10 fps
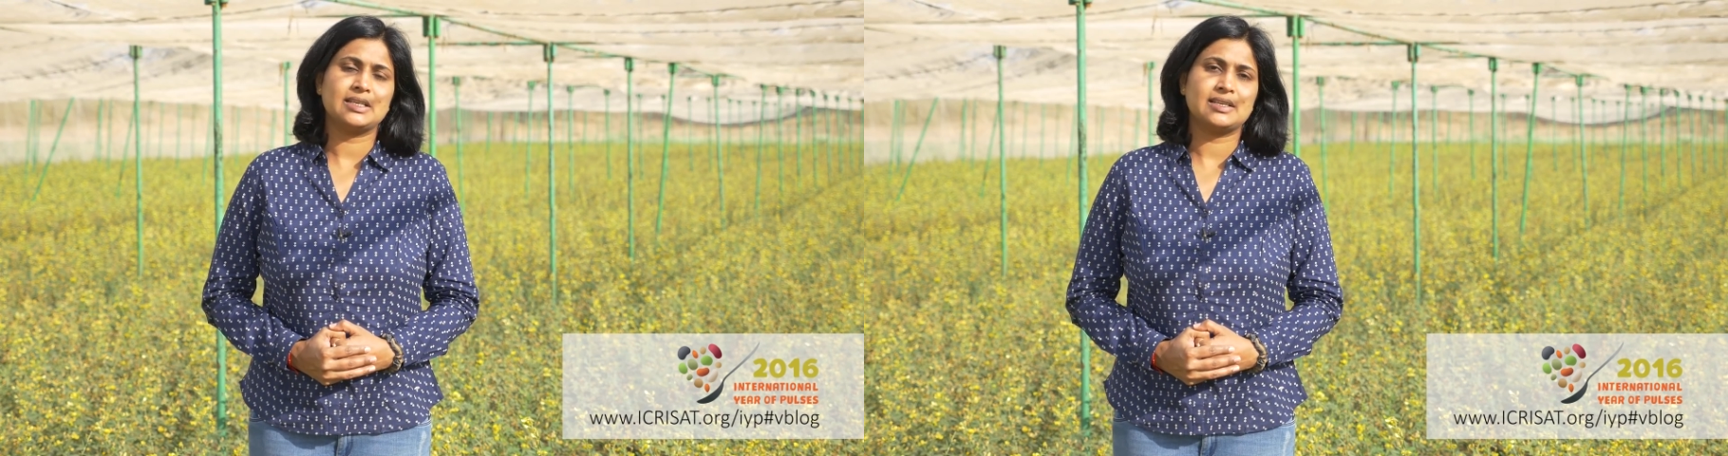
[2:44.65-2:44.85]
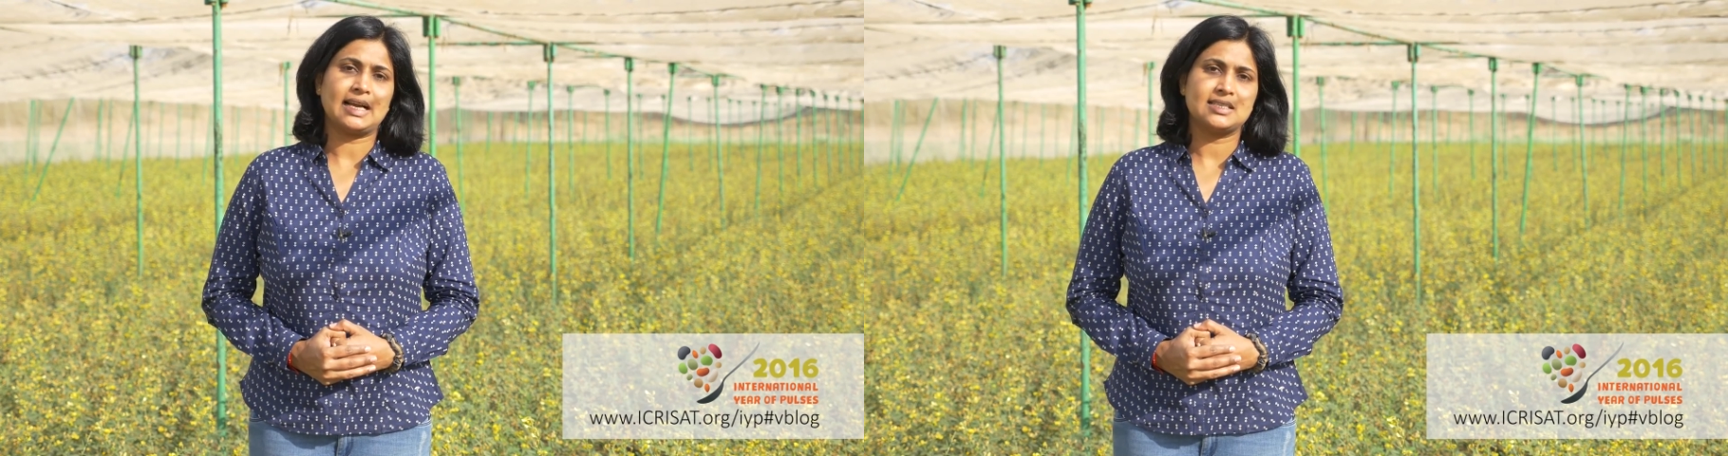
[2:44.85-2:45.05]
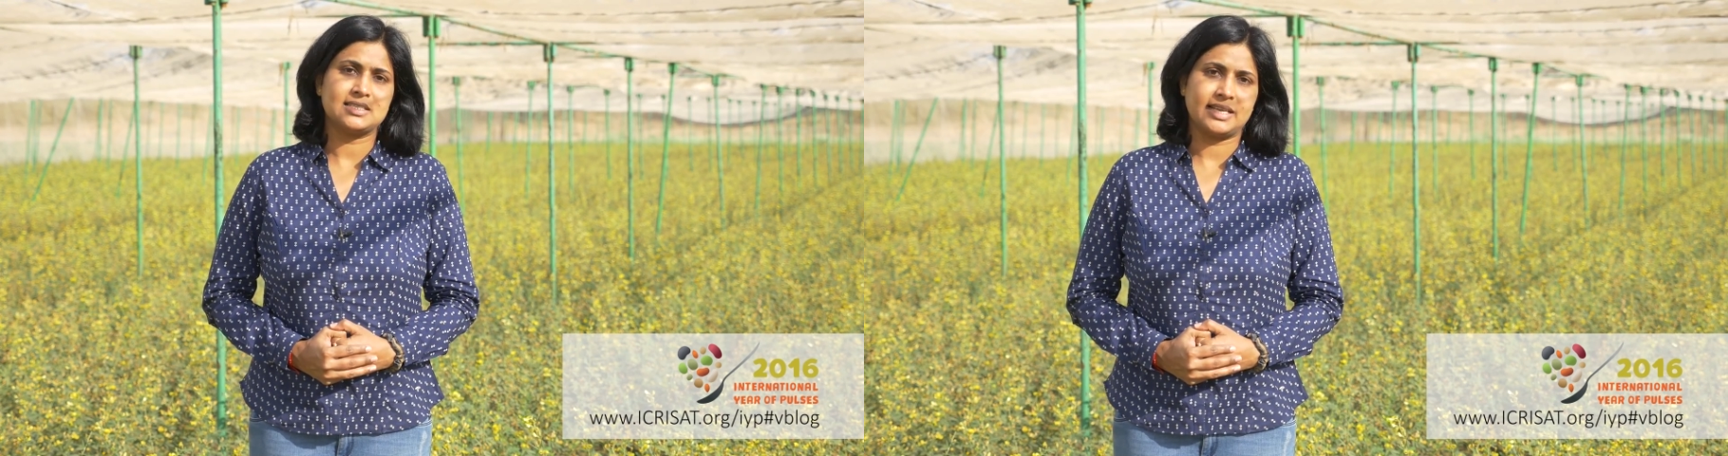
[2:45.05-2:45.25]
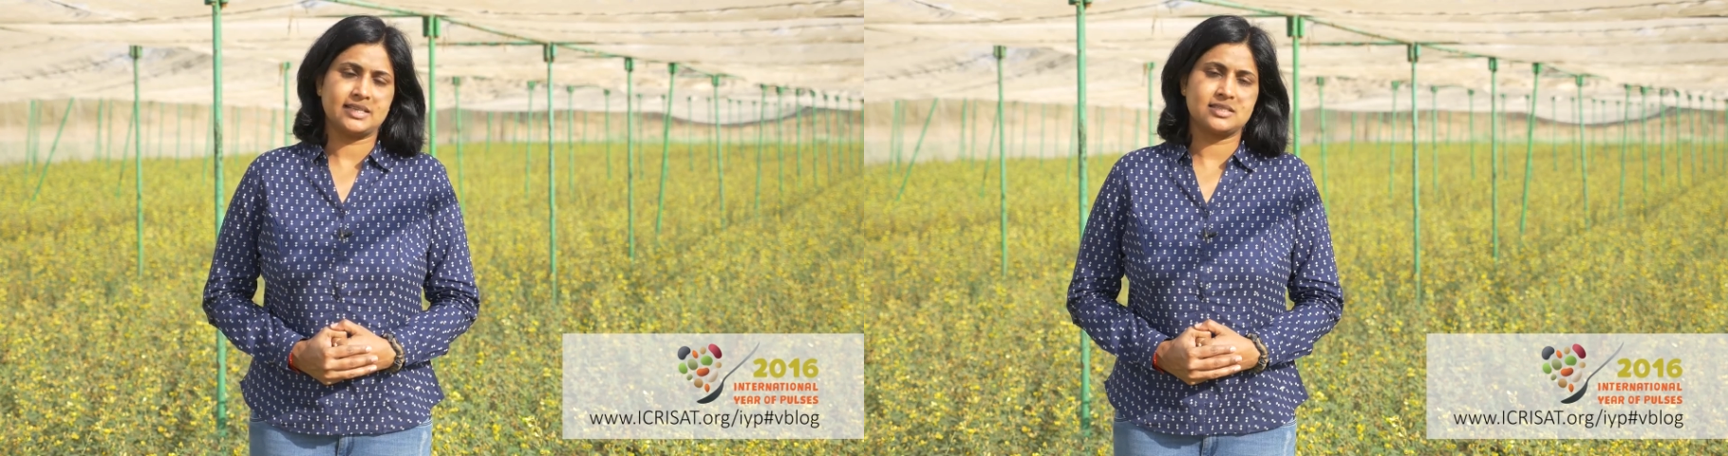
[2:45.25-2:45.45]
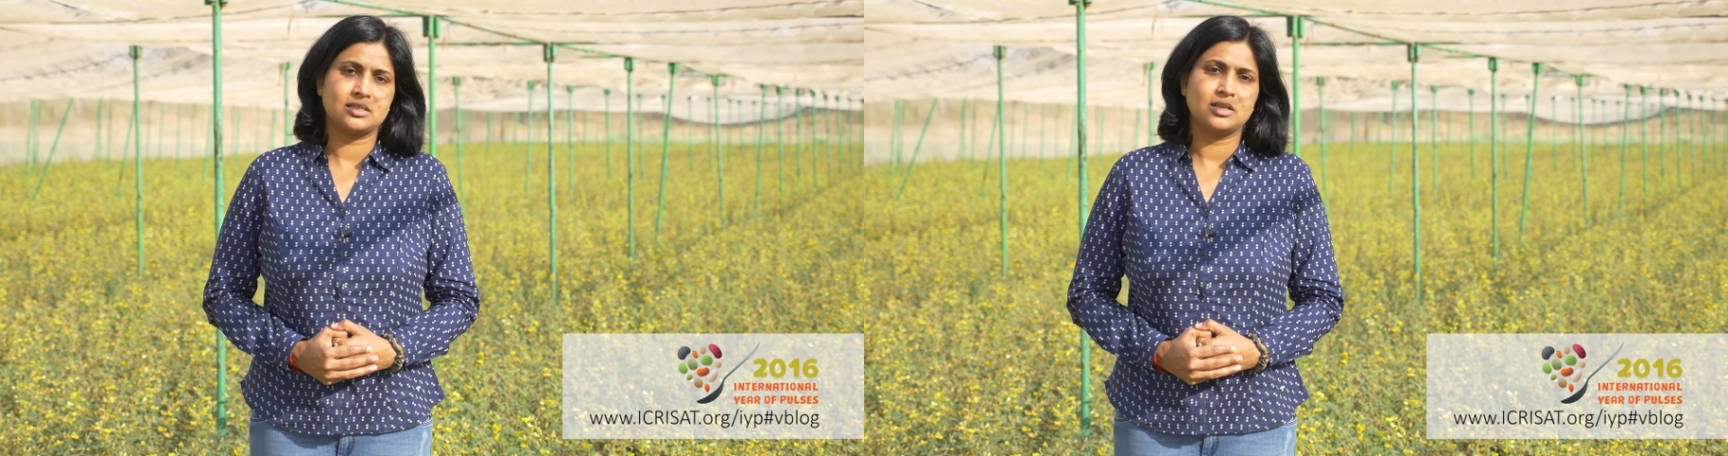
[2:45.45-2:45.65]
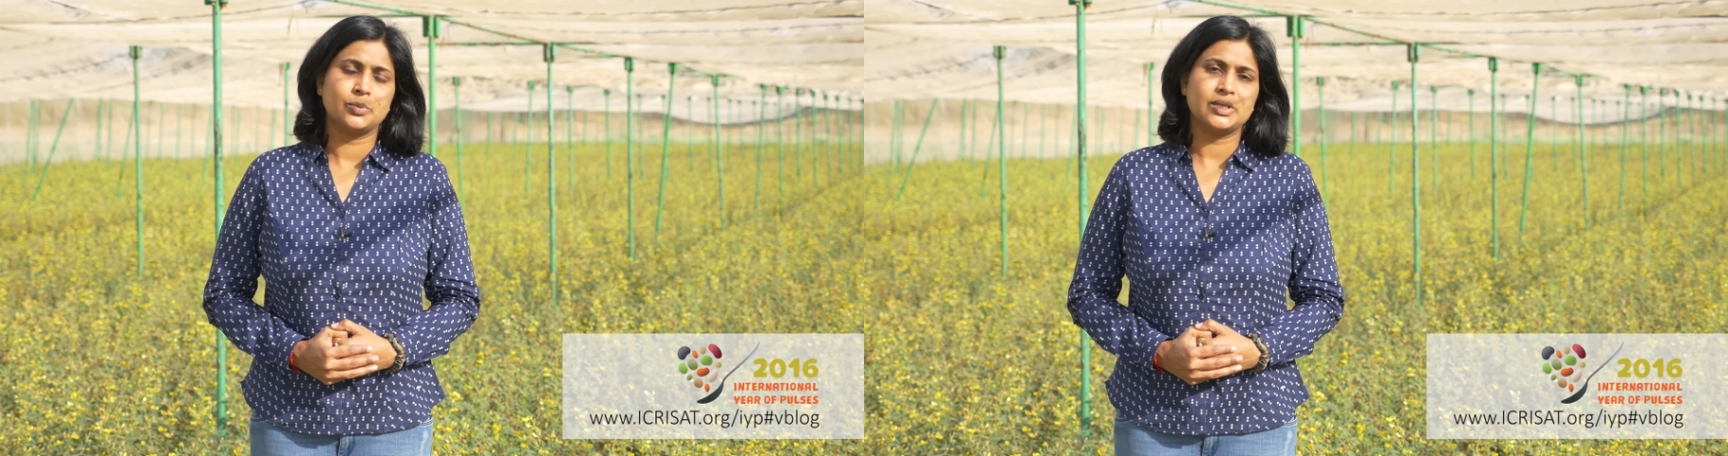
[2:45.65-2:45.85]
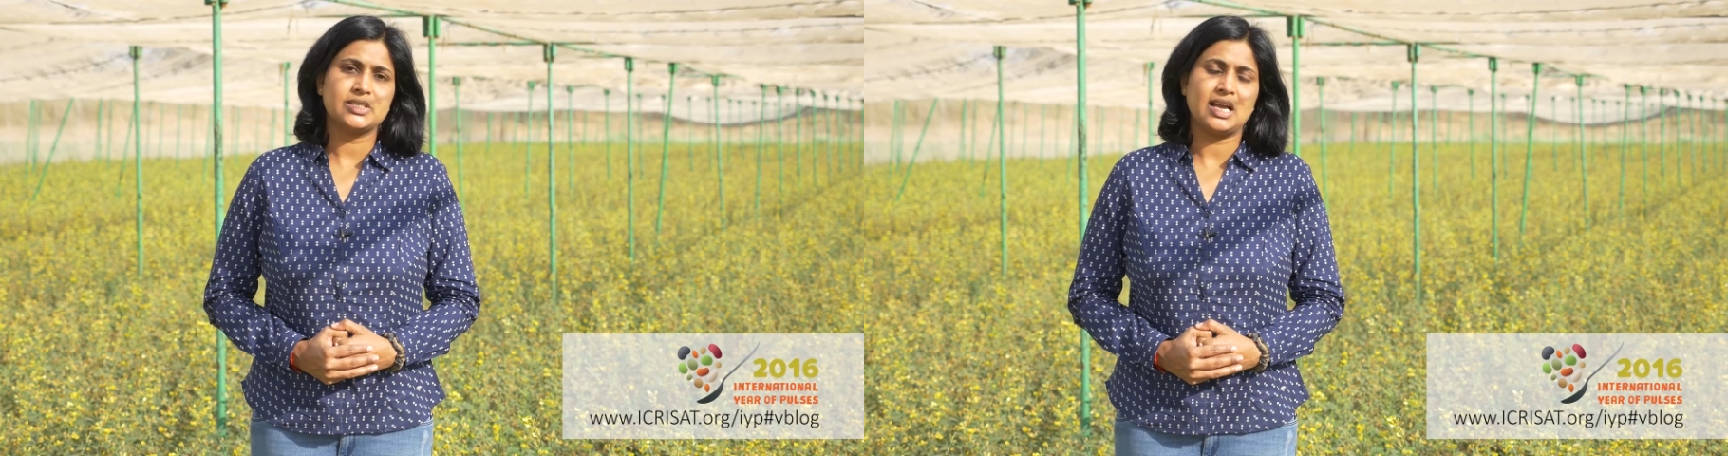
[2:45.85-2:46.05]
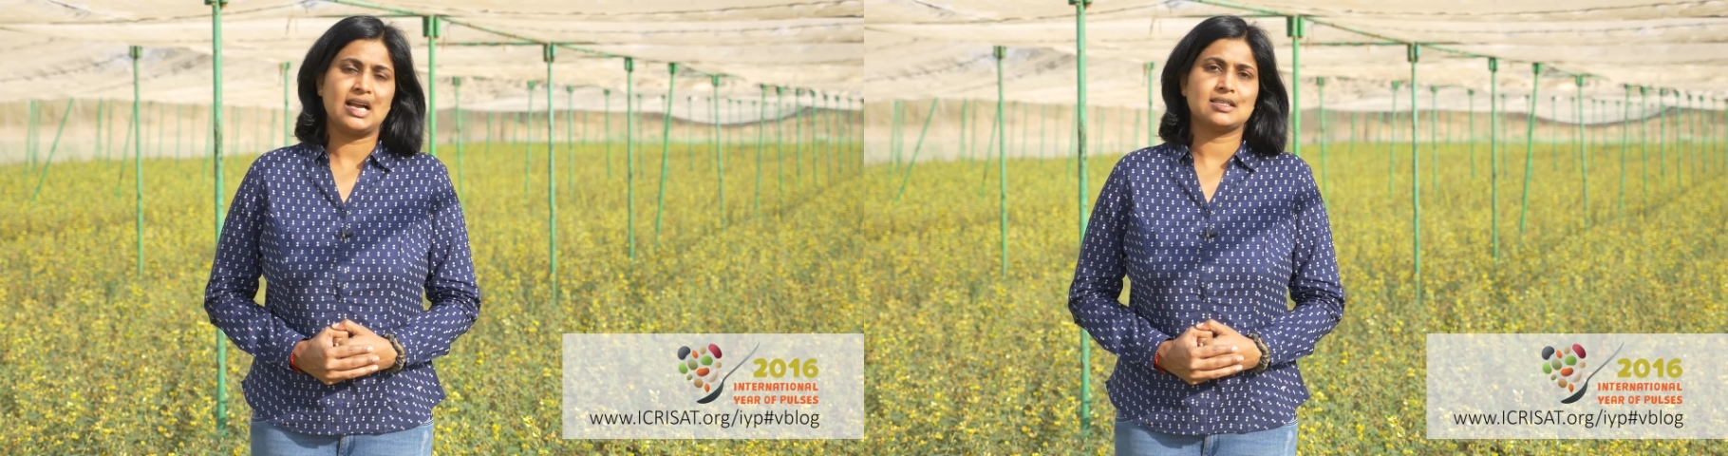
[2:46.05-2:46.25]
dry sticks
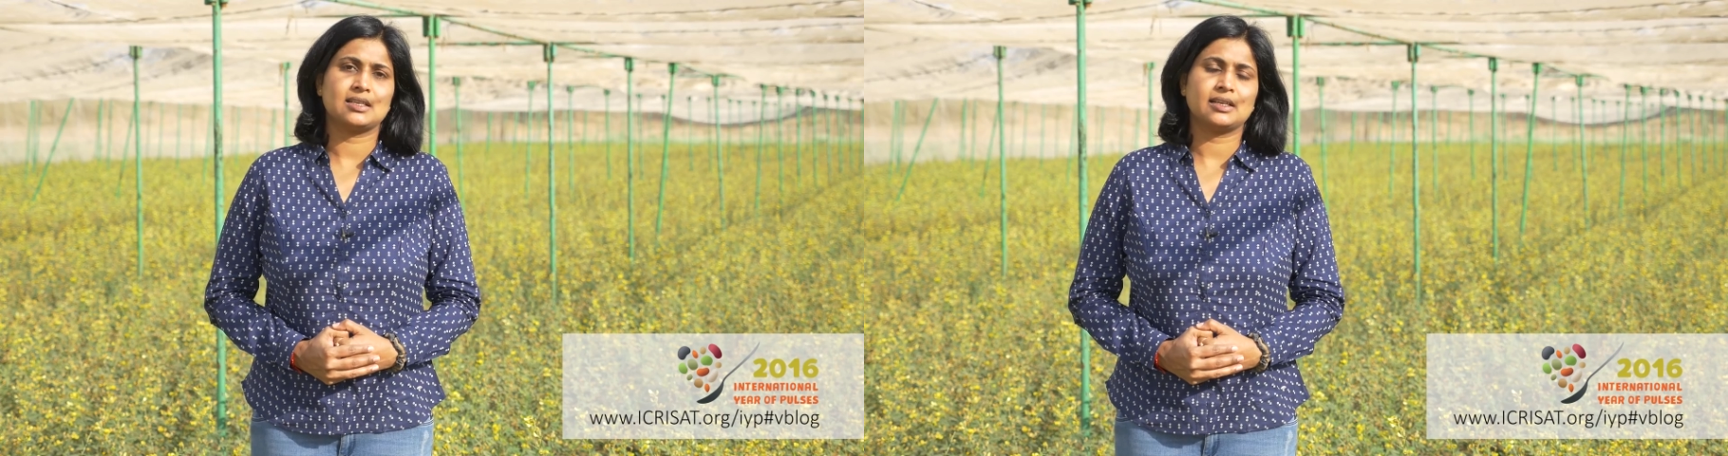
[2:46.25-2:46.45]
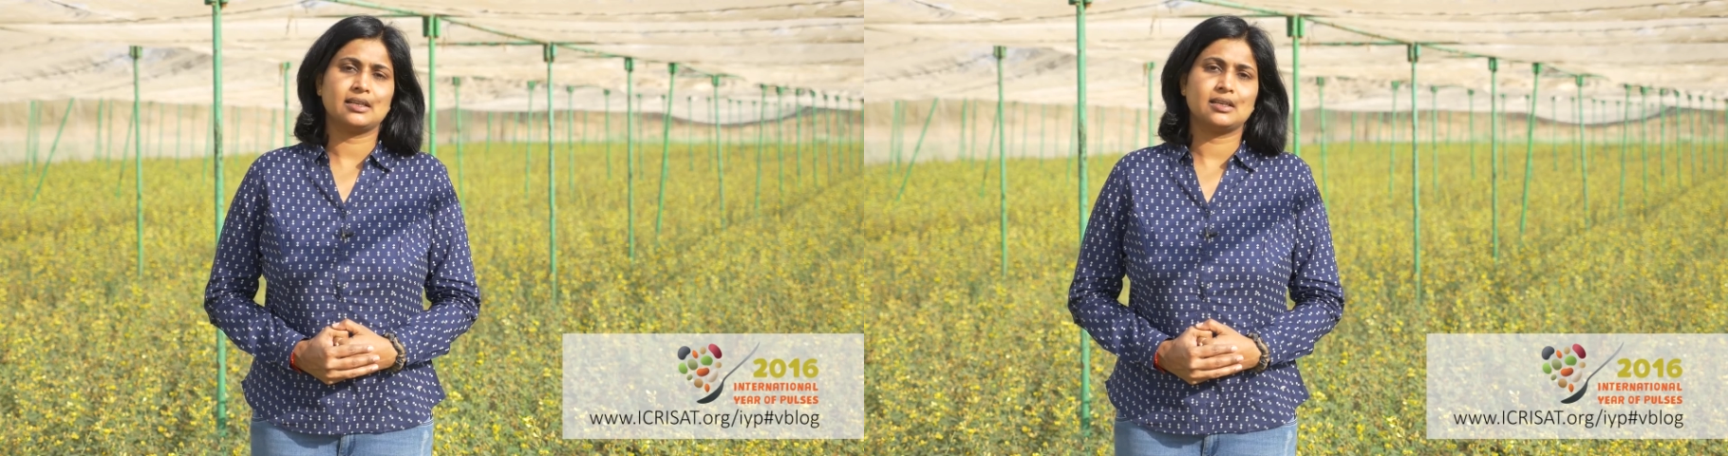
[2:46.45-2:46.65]
which has a,